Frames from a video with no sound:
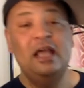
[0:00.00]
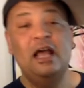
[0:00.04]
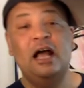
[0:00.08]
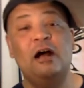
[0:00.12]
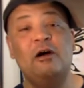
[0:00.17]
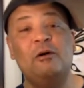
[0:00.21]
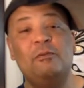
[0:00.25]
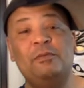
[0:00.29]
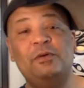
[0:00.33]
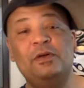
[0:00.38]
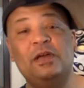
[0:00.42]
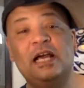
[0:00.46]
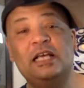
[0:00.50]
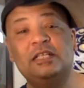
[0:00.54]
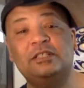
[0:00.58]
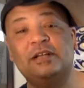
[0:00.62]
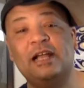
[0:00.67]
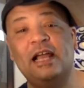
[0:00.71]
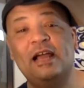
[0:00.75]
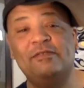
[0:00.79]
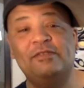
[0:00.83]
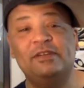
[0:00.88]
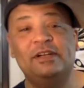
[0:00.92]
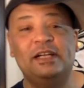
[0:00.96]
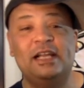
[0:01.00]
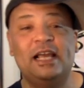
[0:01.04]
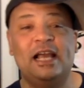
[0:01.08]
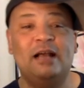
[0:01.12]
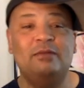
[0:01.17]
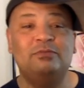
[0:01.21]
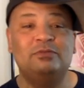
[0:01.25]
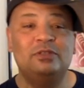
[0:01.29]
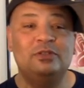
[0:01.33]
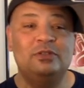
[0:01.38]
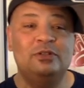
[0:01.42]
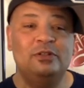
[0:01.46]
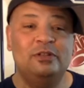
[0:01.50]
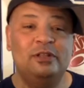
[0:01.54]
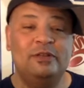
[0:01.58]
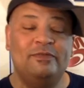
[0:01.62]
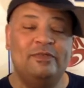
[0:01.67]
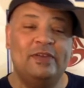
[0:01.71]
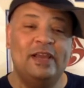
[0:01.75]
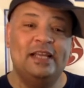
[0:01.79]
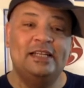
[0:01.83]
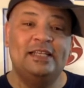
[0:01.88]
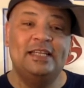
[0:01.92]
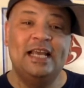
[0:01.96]
I hope you guys are having an absolutely
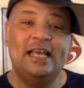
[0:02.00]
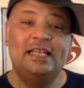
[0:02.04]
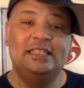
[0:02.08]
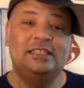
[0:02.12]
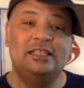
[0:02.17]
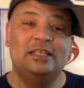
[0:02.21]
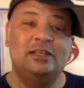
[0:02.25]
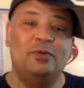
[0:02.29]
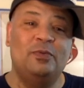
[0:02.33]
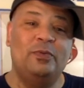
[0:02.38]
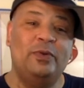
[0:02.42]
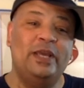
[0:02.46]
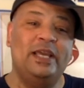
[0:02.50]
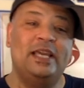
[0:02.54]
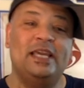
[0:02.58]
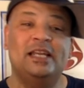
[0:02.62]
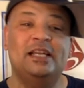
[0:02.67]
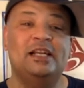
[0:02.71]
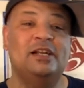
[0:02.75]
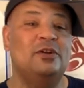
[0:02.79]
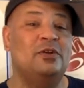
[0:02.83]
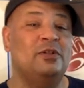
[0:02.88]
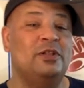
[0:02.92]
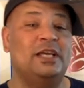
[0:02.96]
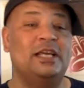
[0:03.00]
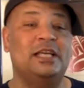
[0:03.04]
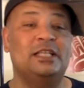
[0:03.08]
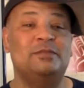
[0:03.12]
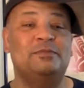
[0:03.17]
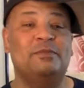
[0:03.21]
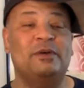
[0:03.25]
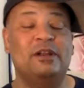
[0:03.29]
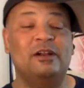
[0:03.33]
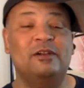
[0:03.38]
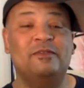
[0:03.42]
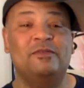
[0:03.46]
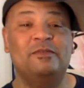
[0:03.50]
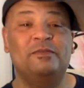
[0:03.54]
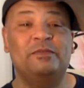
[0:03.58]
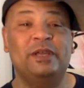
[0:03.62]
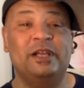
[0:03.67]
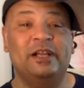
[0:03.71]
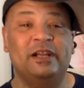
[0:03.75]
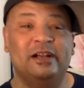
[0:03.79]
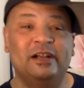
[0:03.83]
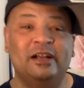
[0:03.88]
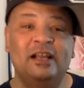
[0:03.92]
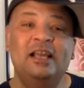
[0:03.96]
fantastic week, and it only gets better from
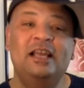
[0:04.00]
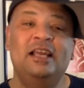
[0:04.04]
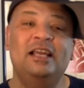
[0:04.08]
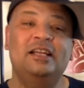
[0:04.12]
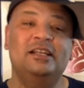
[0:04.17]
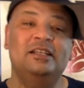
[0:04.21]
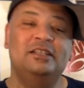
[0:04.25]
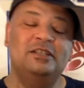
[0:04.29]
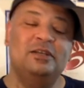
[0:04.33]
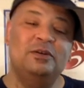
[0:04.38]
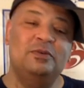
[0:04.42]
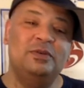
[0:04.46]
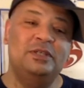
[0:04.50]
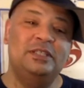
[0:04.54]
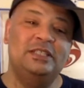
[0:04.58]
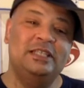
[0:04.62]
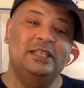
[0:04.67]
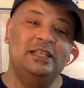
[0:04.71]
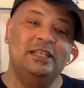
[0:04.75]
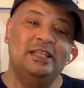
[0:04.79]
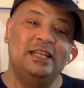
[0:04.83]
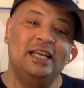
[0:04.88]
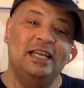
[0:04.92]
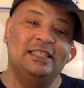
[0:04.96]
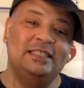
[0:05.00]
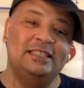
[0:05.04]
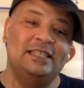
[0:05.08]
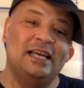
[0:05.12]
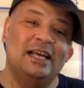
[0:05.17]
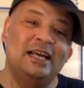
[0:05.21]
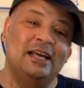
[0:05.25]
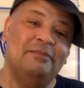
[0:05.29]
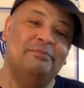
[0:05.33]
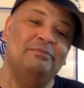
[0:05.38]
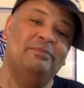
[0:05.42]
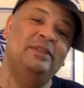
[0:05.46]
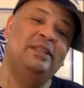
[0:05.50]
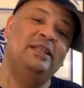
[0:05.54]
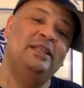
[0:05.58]
here. And until we see you next time,